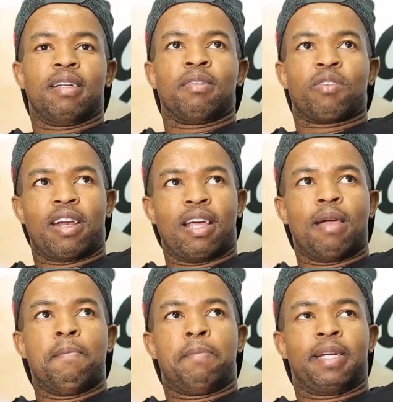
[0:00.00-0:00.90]
and Royal
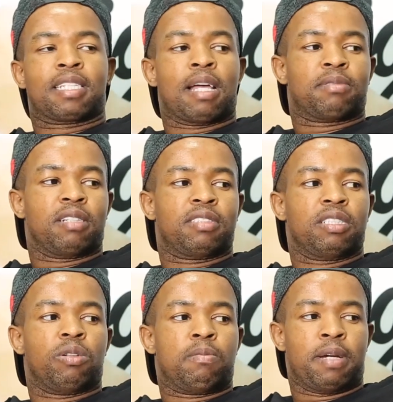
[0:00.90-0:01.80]
AM beat Cape Town
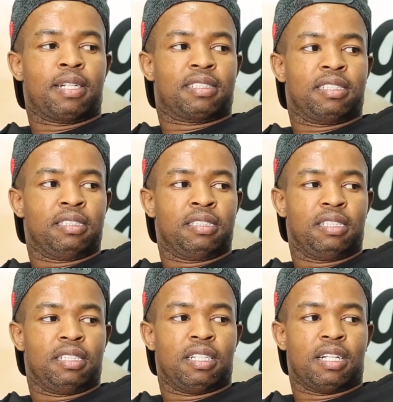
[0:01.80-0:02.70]
City on penalties.
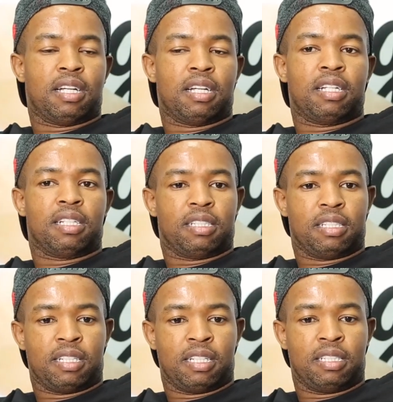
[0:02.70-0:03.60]

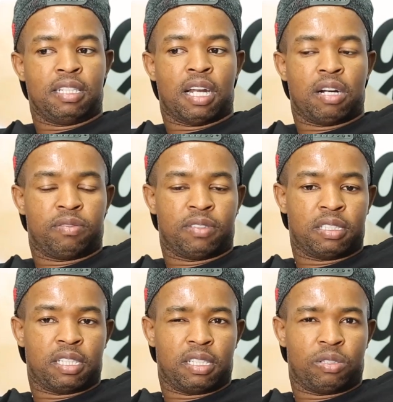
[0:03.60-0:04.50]
In a round of
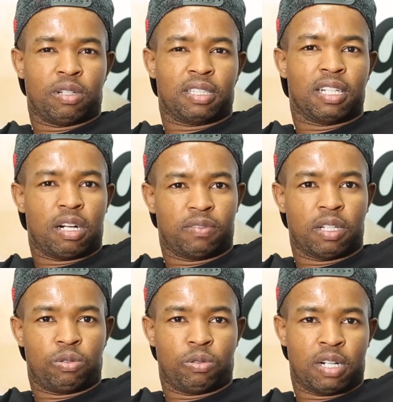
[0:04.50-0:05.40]
32, I think round of
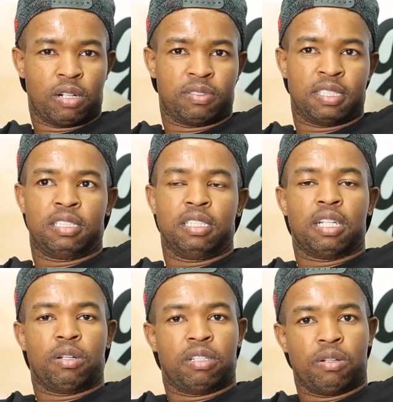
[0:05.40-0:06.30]
32 or round of 16,
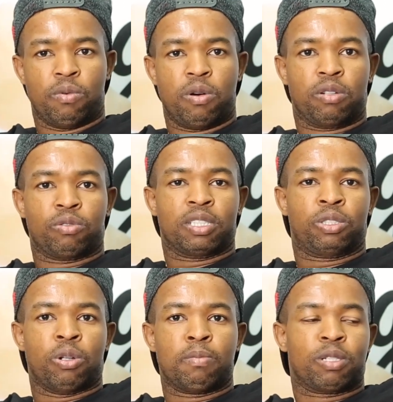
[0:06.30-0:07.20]
they won. It was
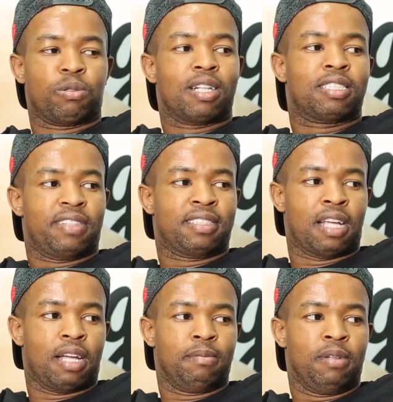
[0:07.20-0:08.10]
John Maduga's first
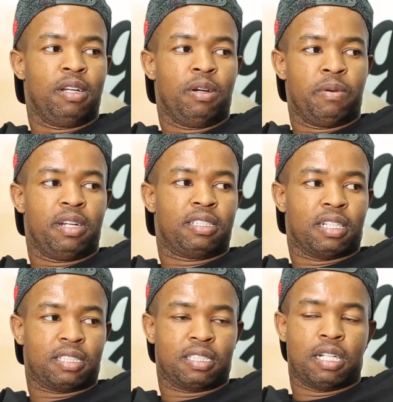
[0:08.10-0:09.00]
game when he
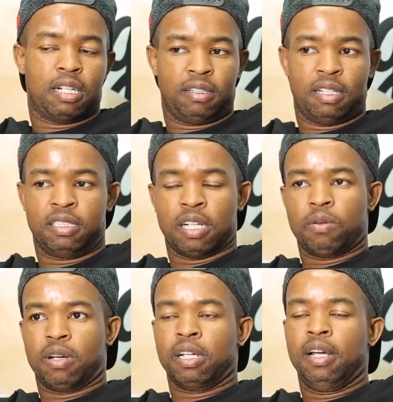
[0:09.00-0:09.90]
just returned in
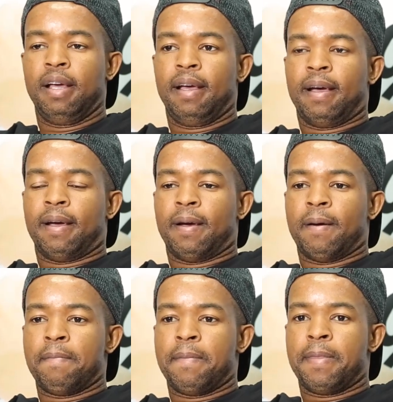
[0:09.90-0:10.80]
January.
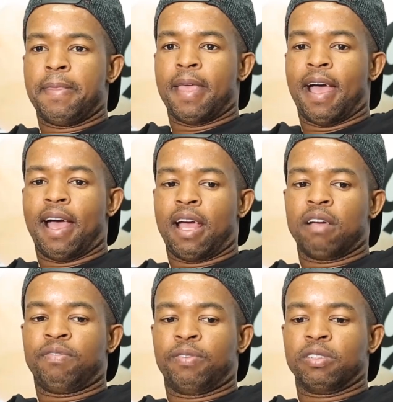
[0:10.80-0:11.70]

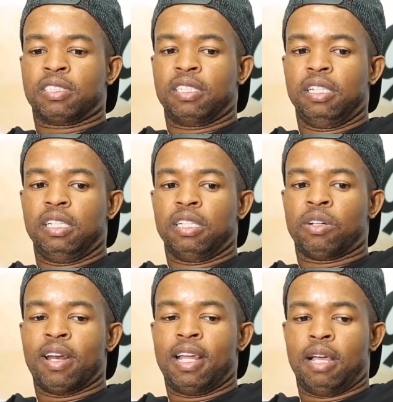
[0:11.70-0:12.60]
I foresee
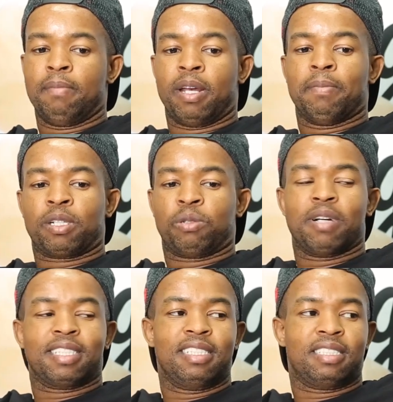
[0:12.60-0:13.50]
Royal AM, and
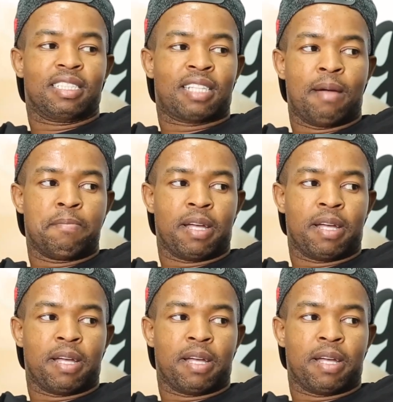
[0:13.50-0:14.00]
Maduga, since he has come